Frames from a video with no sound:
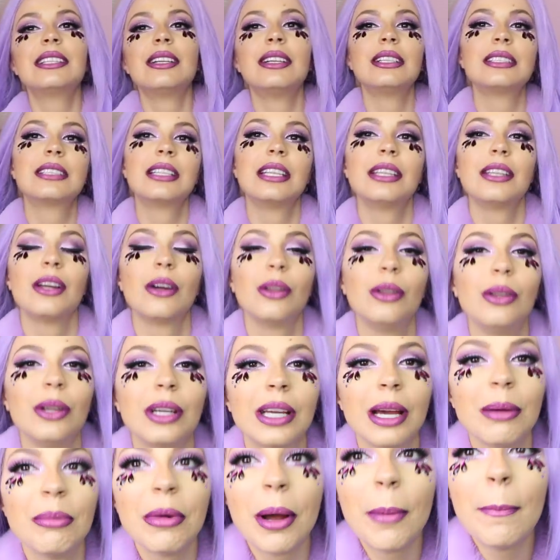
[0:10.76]
Seriously though,
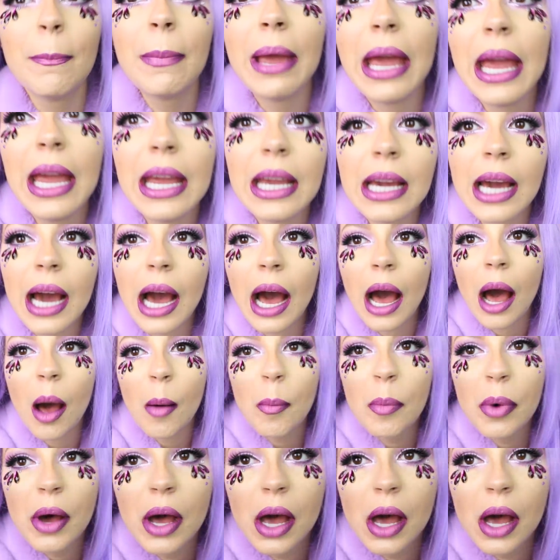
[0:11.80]
look at my makeup.